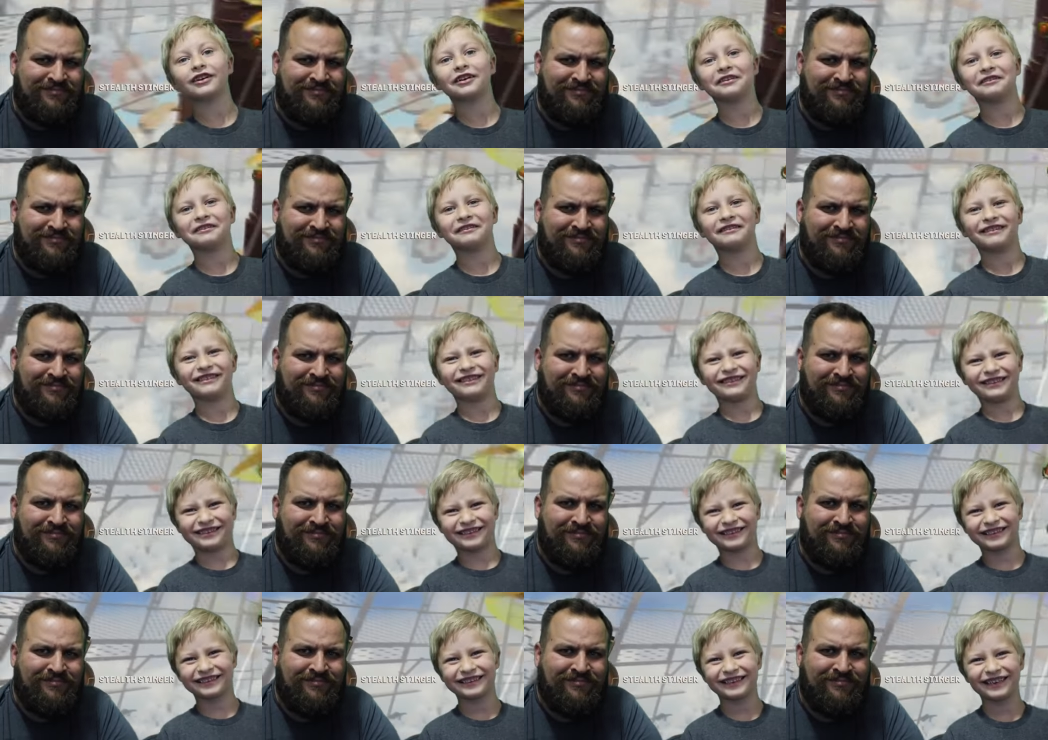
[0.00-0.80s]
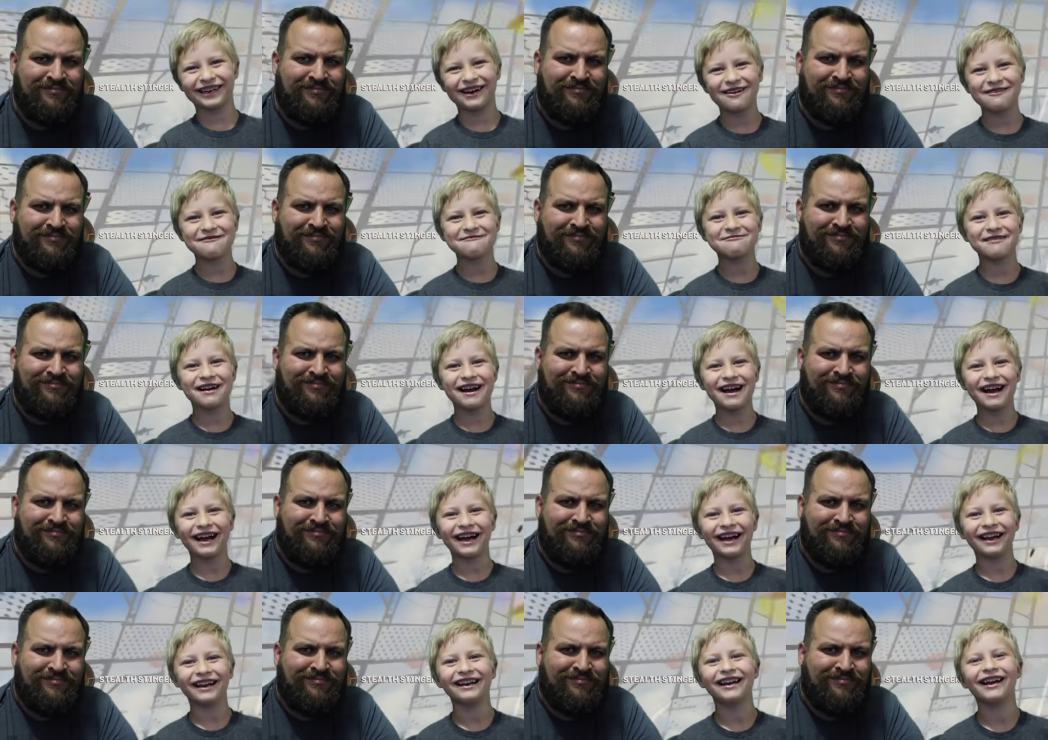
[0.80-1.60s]
Speaker 1: you so
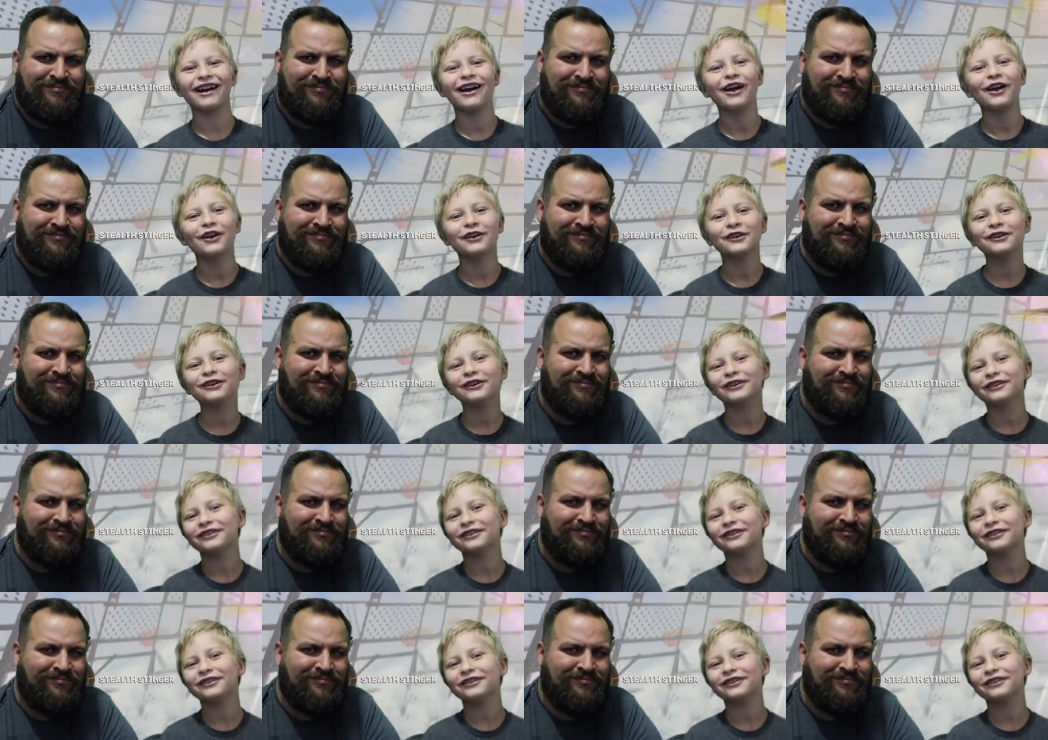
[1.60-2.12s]
bad. Too